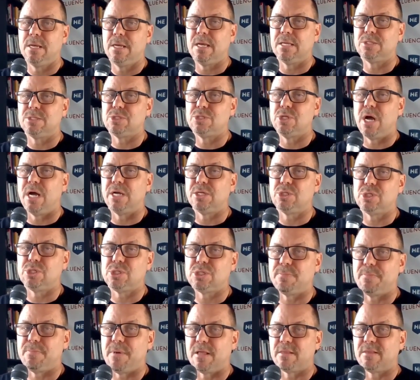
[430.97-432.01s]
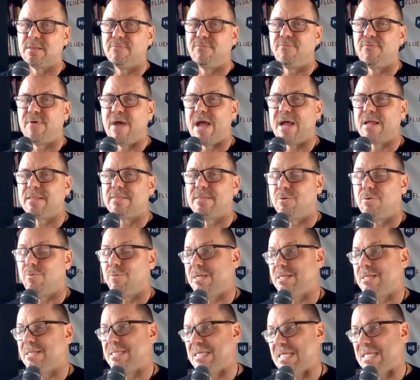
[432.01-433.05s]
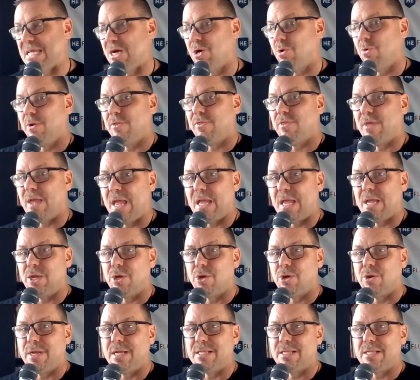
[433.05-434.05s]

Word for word: It's not just about the fact that we deal with anger,